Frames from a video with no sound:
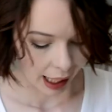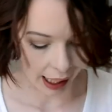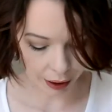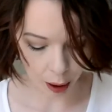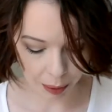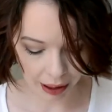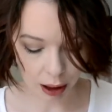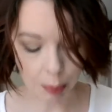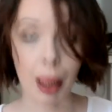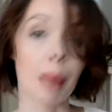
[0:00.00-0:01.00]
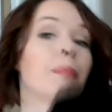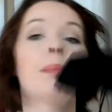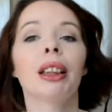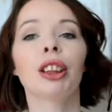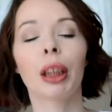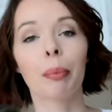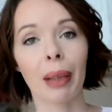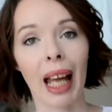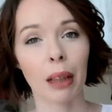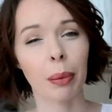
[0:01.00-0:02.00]
and I picked up a bunch in
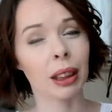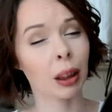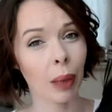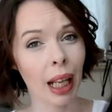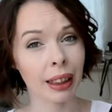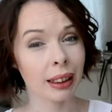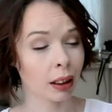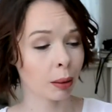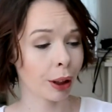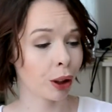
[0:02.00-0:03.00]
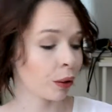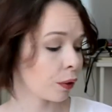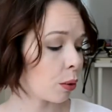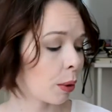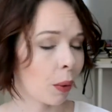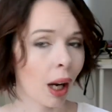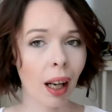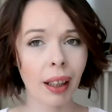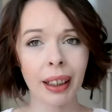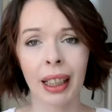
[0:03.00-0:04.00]
black because I wear these under my uniform at
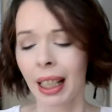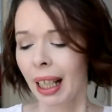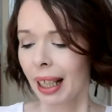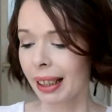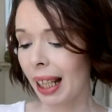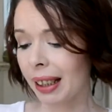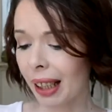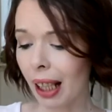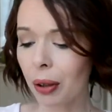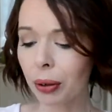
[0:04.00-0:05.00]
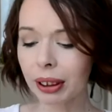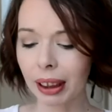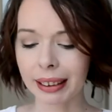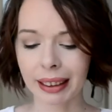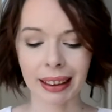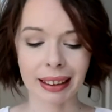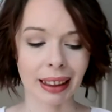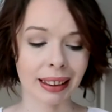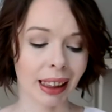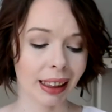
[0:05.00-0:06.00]
work. Again, they are all size
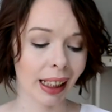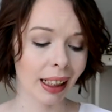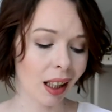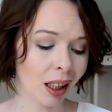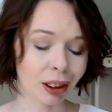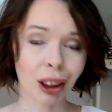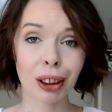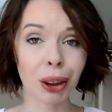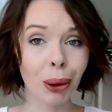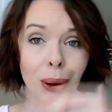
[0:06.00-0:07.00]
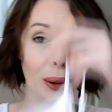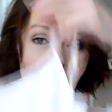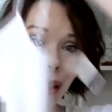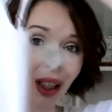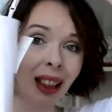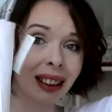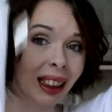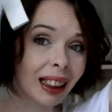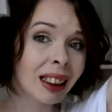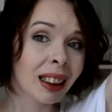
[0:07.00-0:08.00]
sixes and they are just two euro
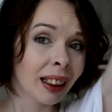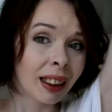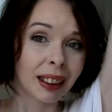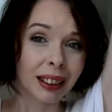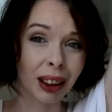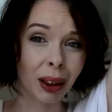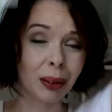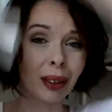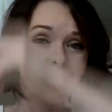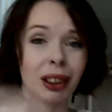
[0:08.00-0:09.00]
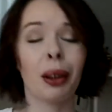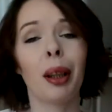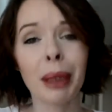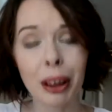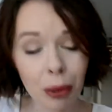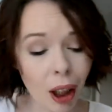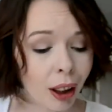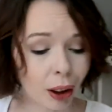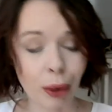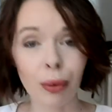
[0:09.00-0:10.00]
thirty. So, I mean, you
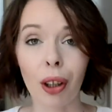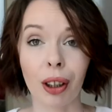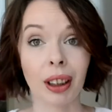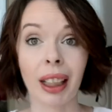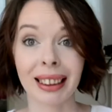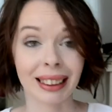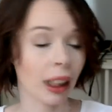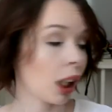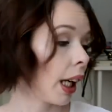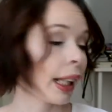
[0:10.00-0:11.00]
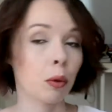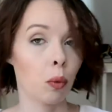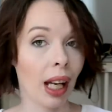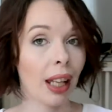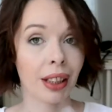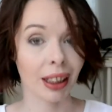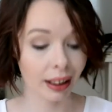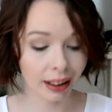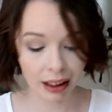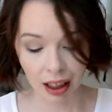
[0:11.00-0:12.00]
can't go wrong. And like I say, I wear
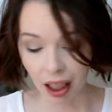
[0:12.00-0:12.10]
these